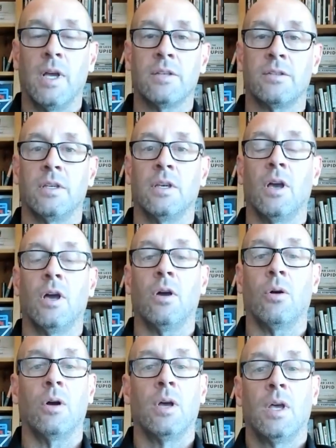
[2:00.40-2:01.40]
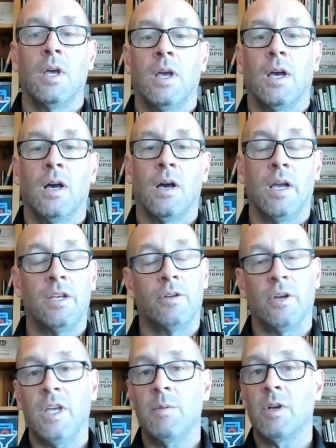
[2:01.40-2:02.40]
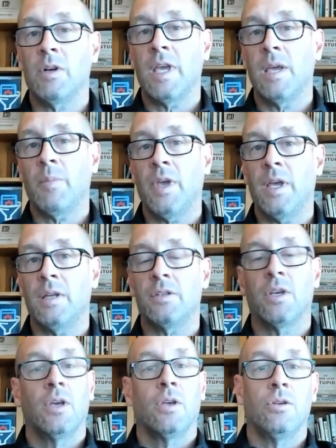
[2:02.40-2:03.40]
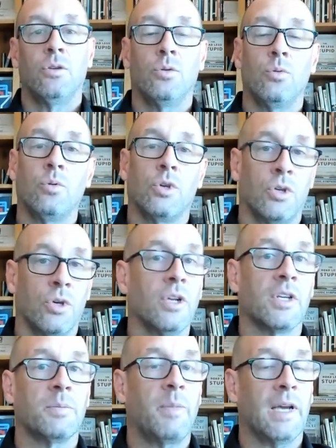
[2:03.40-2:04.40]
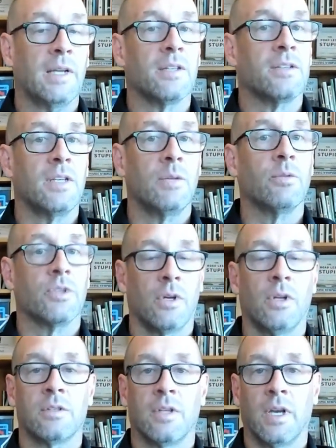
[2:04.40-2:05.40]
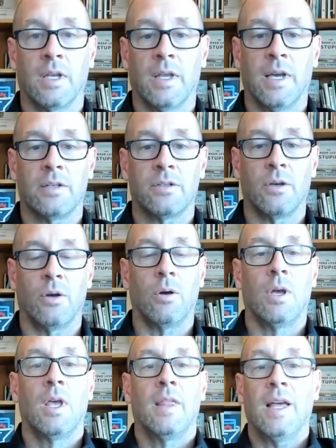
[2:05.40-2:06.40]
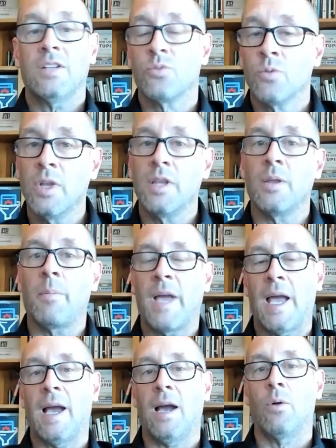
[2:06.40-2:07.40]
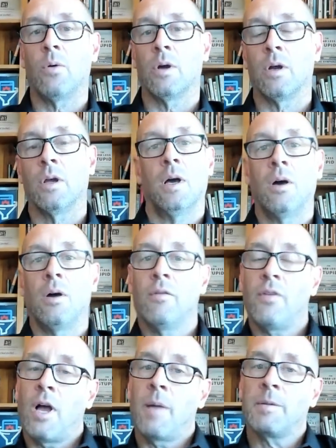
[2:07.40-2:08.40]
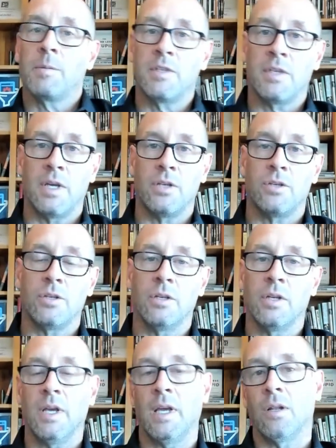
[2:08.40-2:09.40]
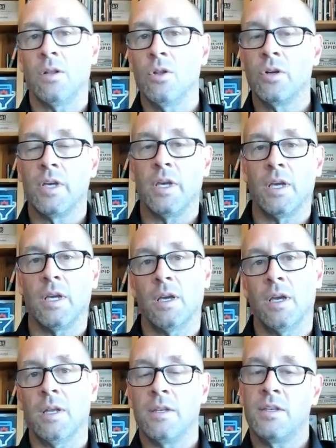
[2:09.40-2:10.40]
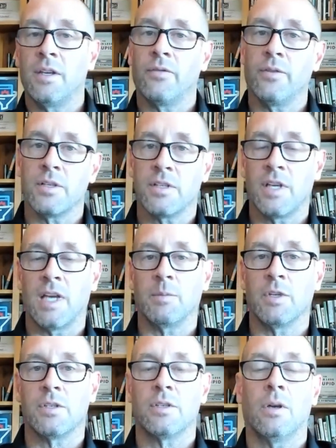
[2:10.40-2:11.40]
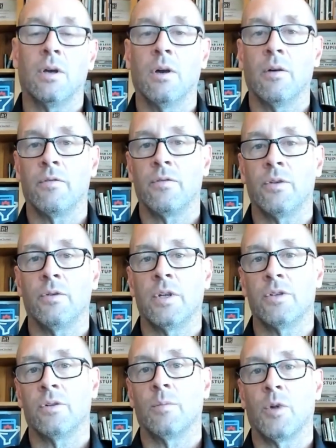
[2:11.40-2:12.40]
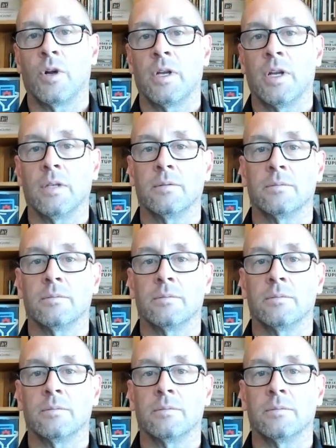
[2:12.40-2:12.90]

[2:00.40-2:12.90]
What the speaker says: SEO, and your email campaigns, you could expect to see results like that. So that's really the power of optimization and looking at different segments of your digital marketing.